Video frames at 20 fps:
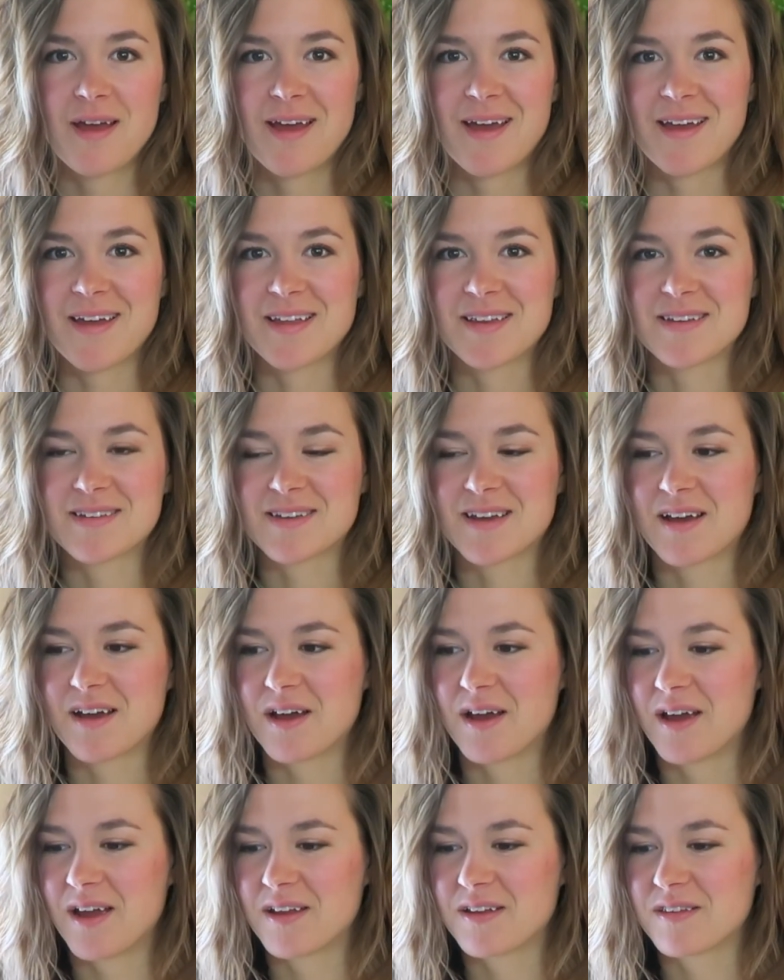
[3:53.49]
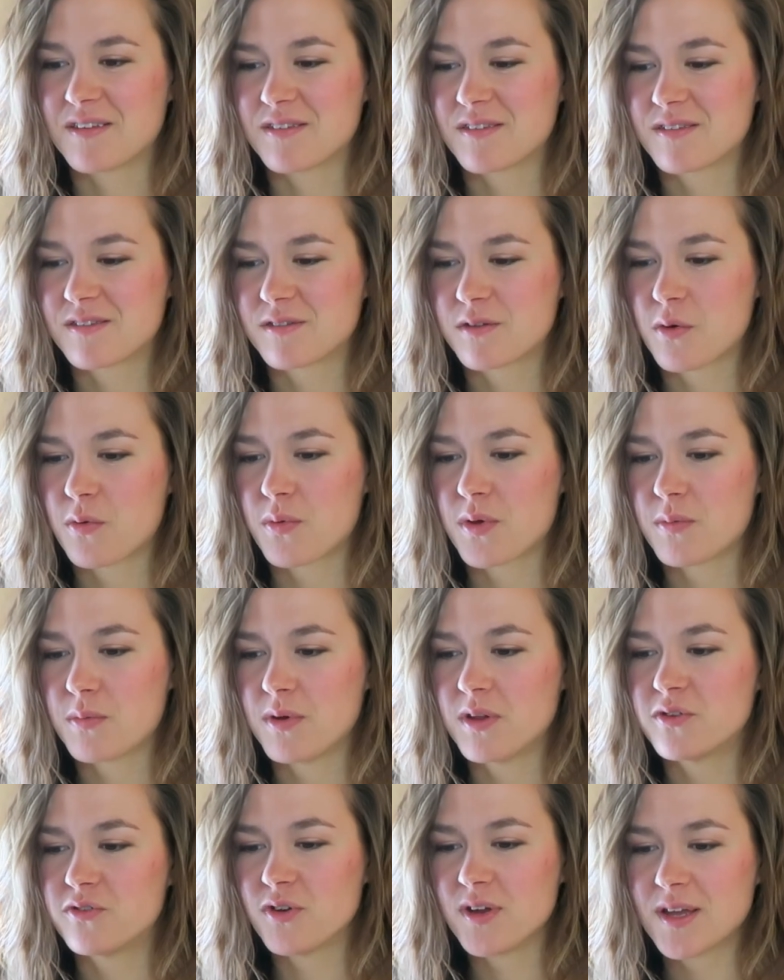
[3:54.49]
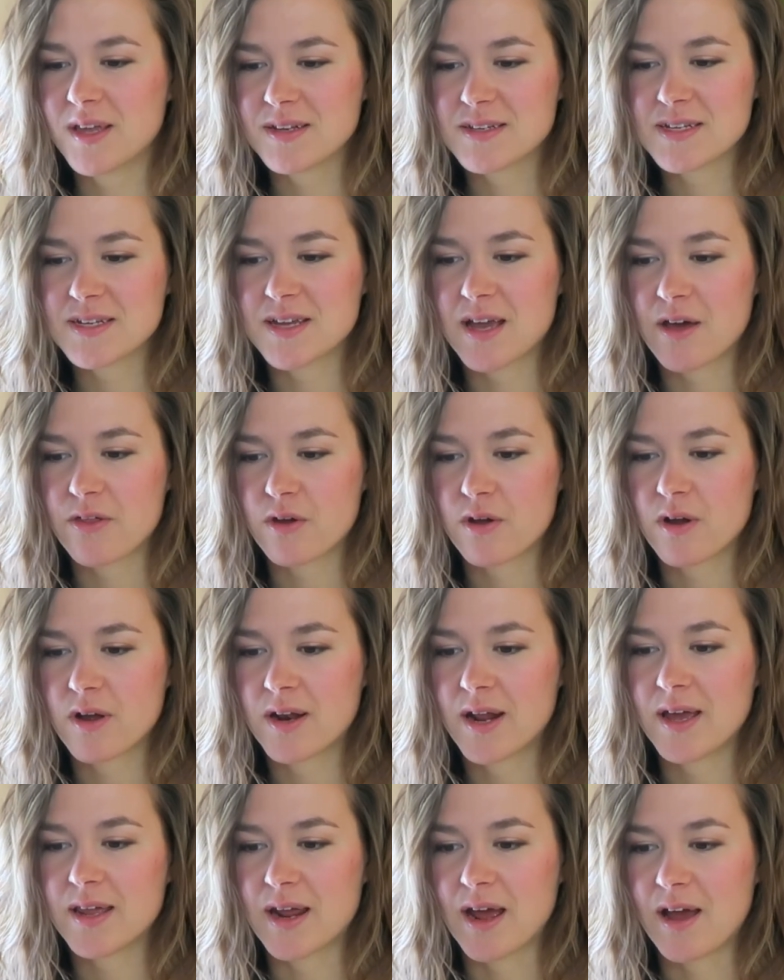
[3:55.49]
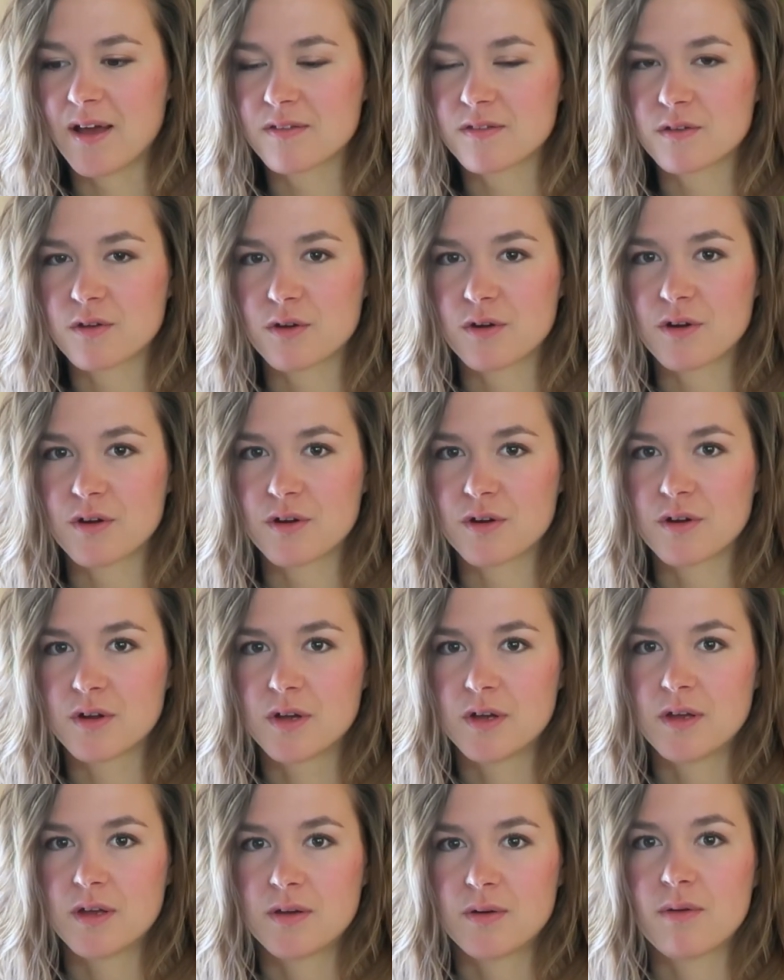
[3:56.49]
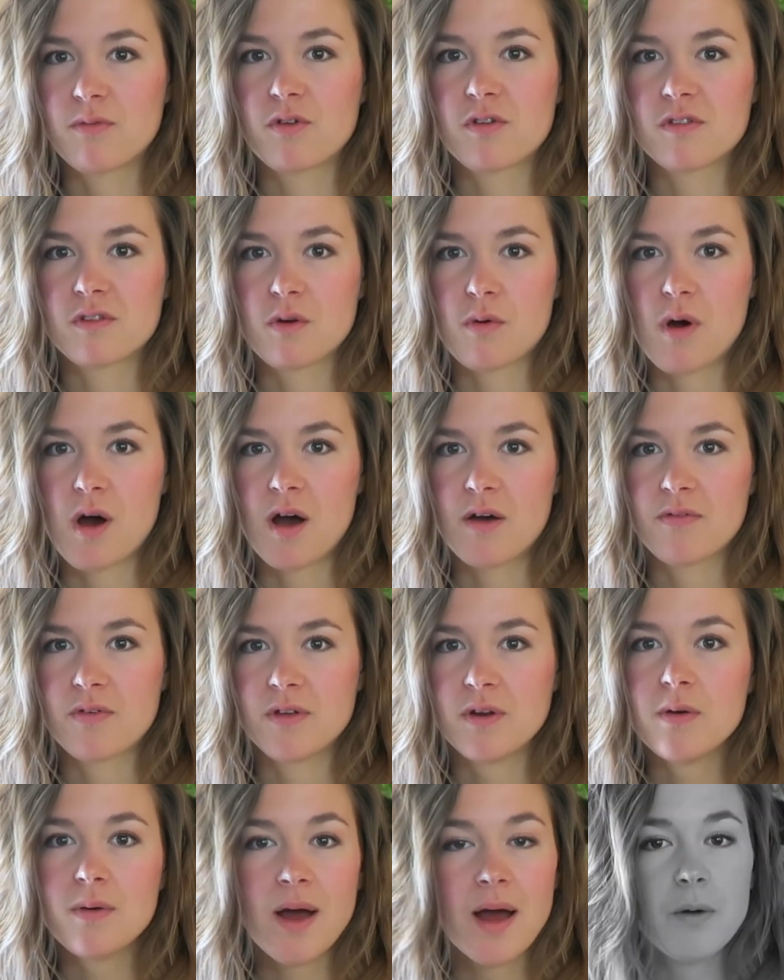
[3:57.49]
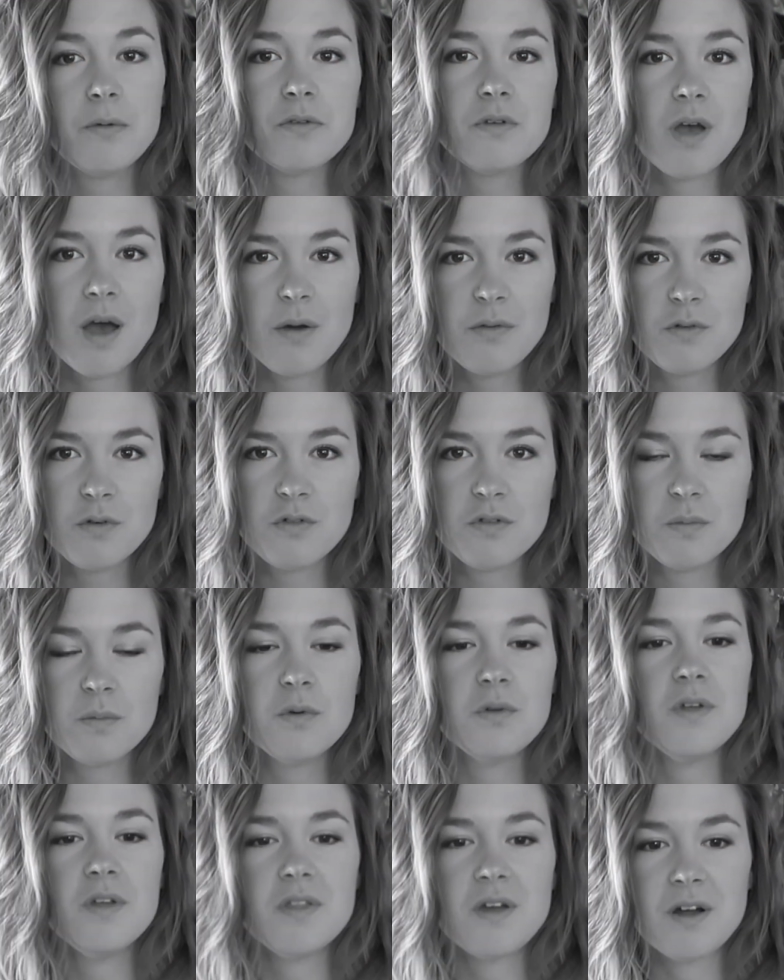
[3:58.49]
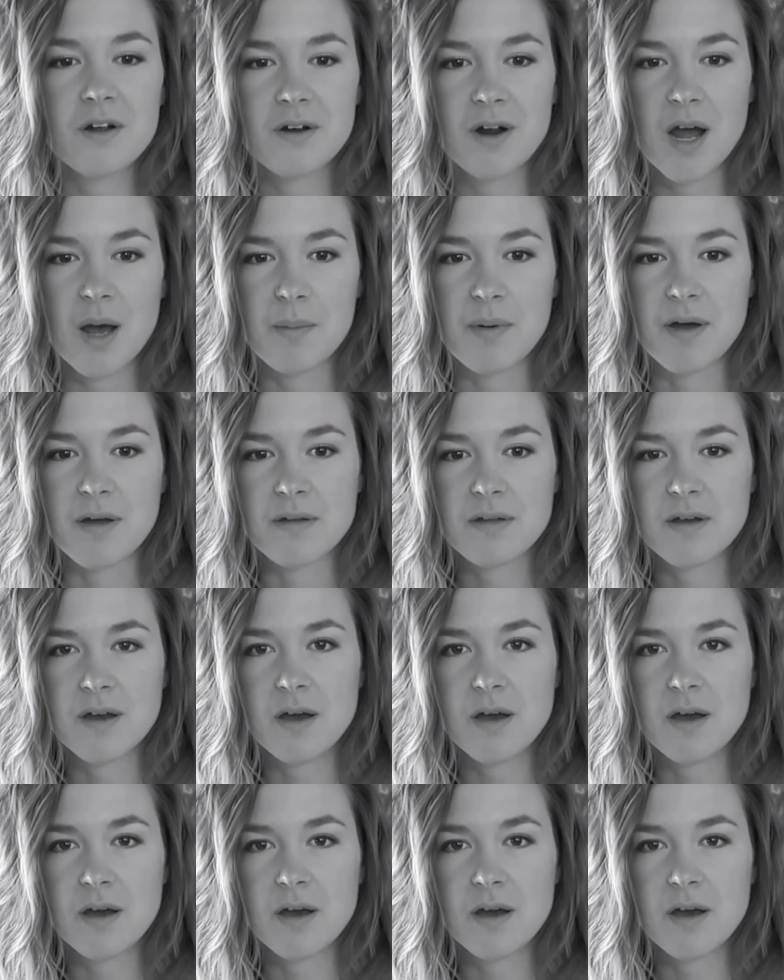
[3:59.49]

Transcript: And so we'd drink it together, and I'd ask her every so often, oh, how's your smoothie there, Grandma?